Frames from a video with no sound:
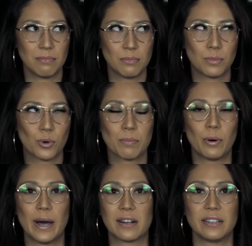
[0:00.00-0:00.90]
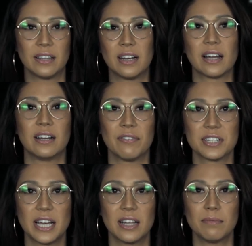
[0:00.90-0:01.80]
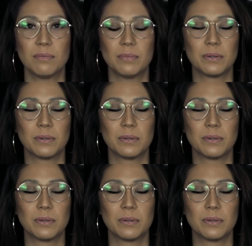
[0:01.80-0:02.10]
more poetically than I could ever say it,